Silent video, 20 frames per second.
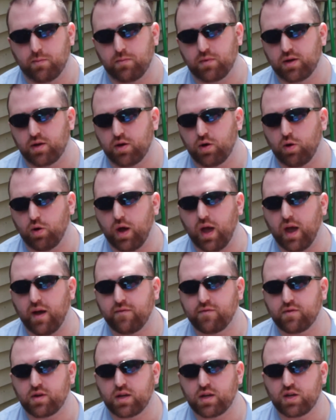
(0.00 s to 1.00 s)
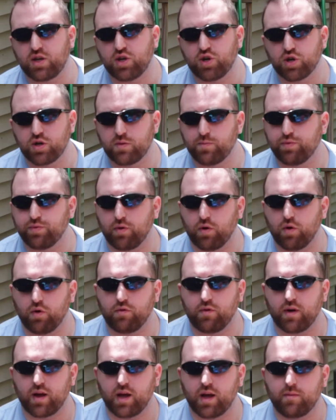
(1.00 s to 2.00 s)
You know, every good
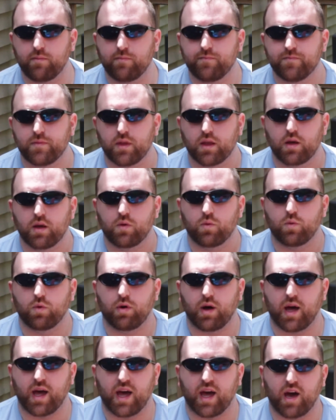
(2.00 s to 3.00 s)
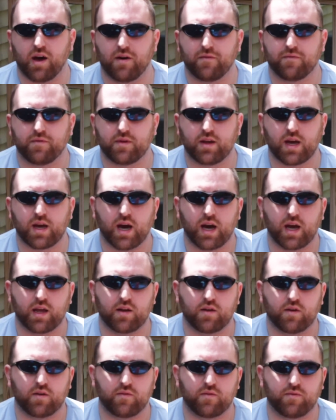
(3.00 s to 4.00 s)
program will have
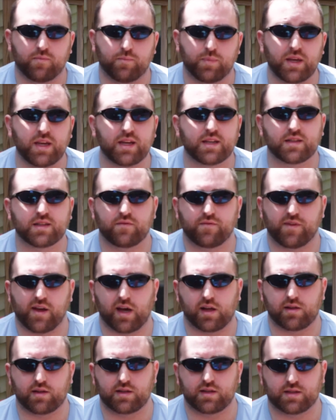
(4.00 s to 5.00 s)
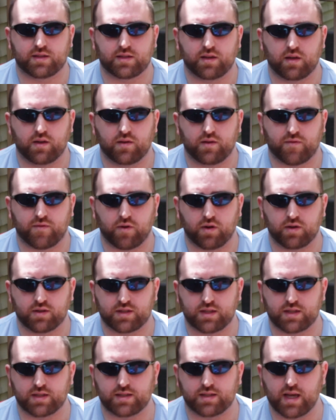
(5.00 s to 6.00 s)
kind of peaks and valleys as far
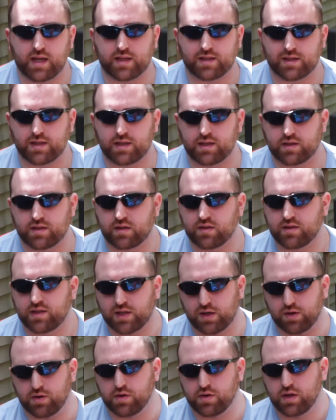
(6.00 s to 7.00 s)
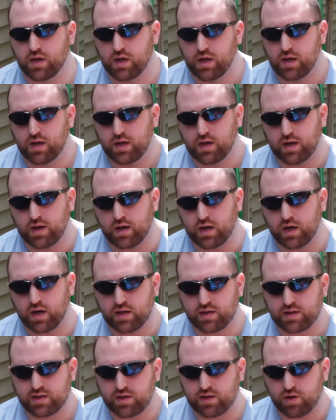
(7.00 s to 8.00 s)
as the intensity is concerned.
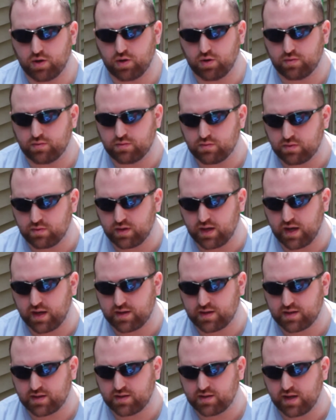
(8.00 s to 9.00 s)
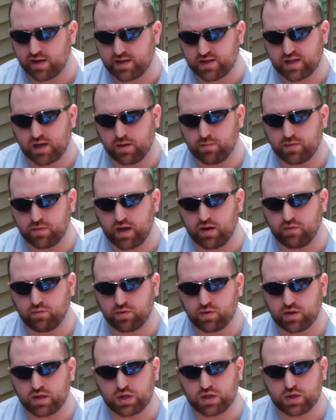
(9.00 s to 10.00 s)
So that's something I really